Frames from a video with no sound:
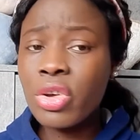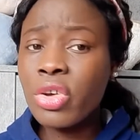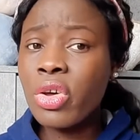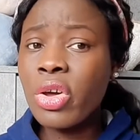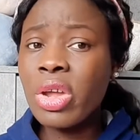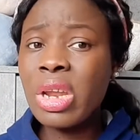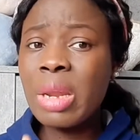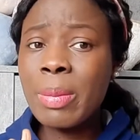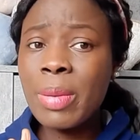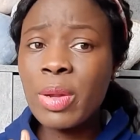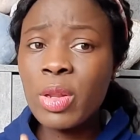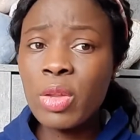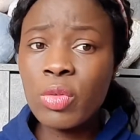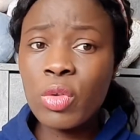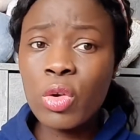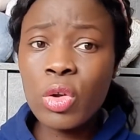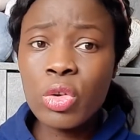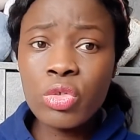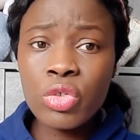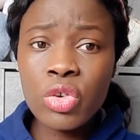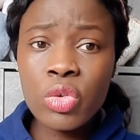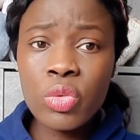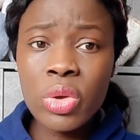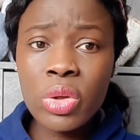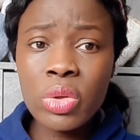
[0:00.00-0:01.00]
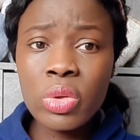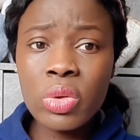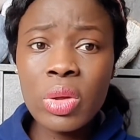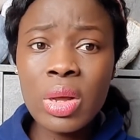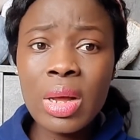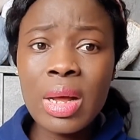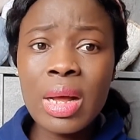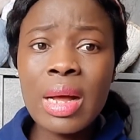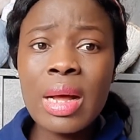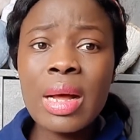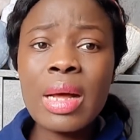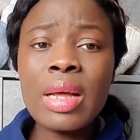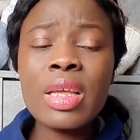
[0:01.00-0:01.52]
or any part of the country where you
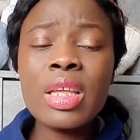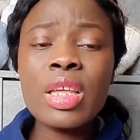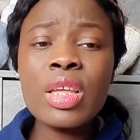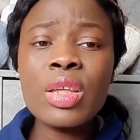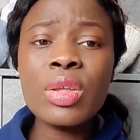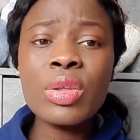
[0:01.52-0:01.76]
are,